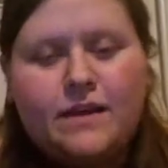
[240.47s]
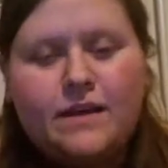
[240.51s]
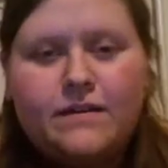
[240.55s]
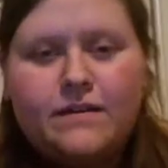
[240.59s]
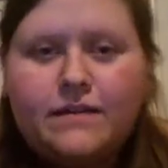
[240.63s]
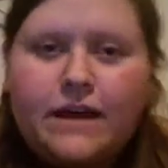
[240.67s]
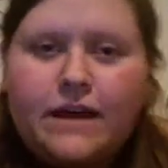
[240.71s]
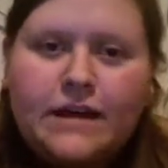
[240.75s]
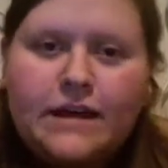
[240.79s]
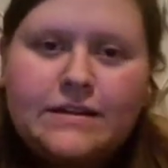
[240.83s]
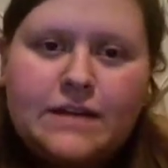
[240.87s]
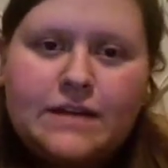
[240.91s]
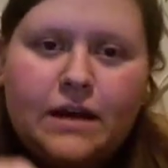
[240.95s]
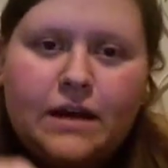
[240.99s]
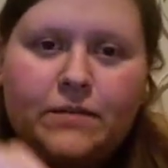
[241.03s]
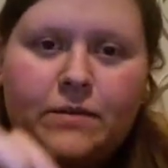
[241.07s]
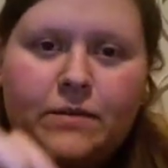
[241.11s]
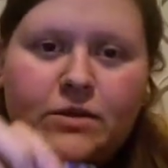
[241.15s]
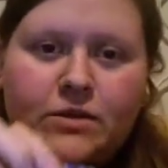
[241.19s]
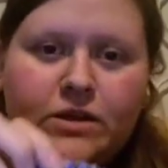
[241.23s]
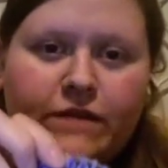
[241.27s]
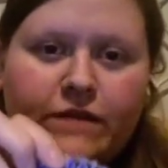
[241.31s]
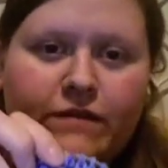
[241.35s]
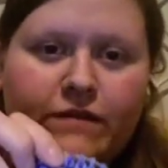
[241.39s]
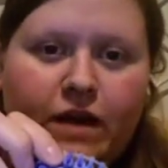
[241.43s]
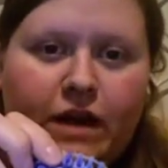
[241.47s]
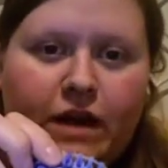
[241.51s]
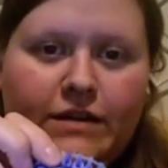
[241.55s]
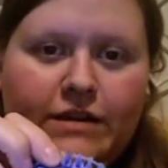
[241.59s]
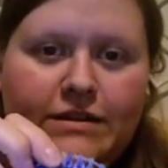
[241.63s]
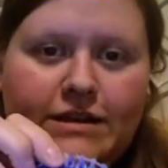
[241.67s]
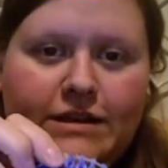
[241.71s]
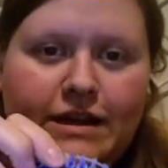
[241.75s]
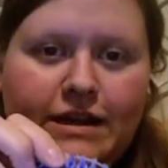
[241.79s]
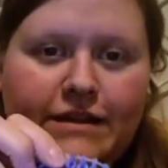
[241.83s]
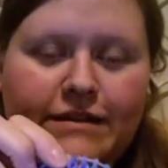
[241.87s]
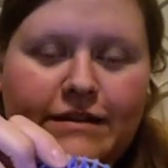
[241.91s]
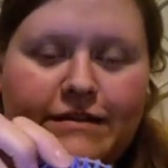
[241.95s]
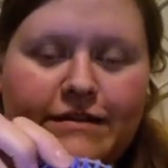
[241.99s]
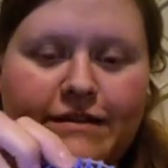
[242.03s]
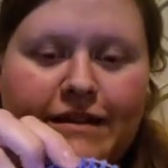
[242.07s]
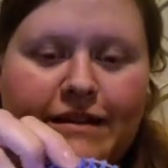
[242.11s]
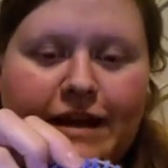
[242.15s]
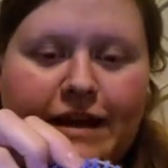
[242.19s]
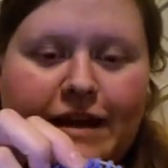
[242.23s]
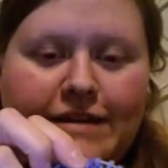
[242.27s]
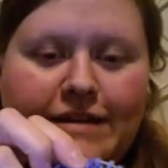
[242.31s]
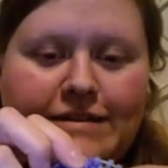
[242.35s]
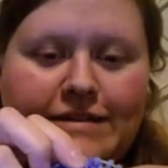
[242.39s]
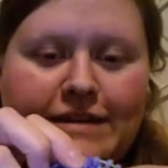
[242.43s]
That's how much I've gotten done in the
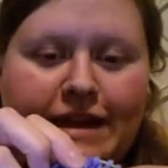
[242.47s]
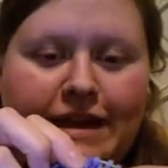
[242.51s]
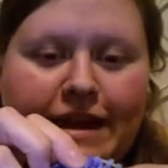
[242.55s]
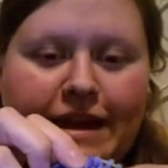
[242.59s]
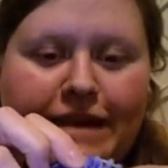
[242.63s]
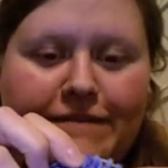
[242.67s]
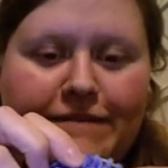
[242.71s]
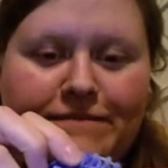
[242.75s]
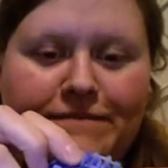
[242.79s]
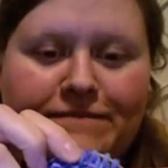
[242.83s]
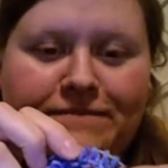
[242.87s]
last day.